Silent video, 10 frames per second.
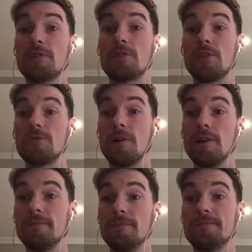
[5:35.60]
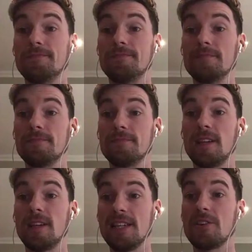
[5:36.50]
was good as well.
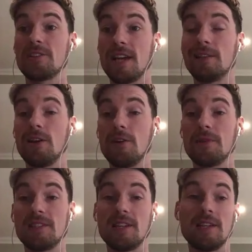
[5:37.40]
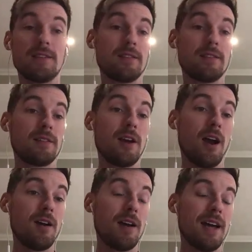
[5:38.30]
Like, he does add a lot when he's in.
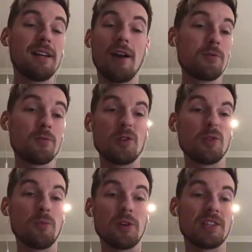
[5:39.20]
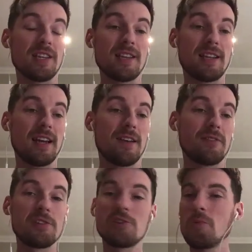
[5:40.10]
And I was wondering, watching that second half,
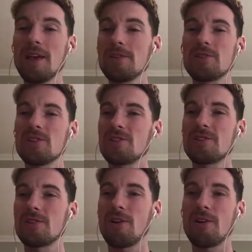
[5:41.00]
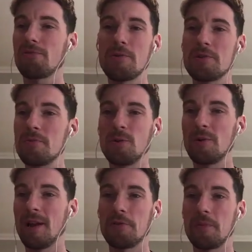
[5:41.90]
like, should Wales just start throwing the ball
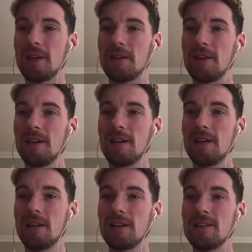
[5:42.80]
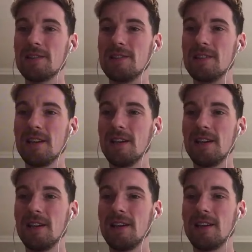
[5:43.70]
around a bit? Because
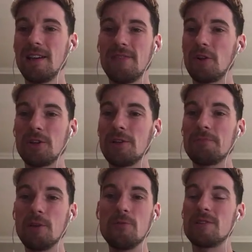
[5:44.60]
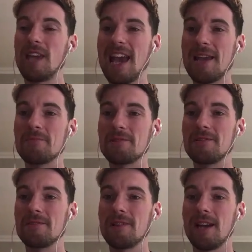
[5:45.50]
if they're going to lose
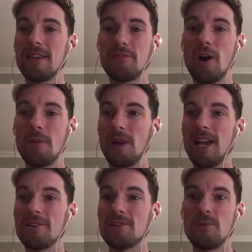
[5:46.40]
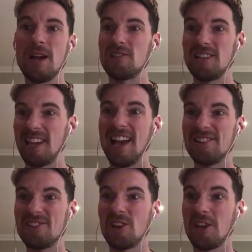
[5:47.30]
games, like, they've got players who actually
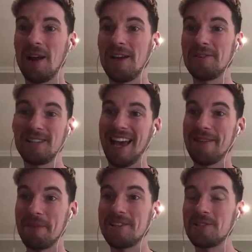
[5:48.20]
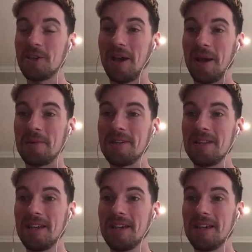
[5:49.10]
can chuck it around and can make stuff happen.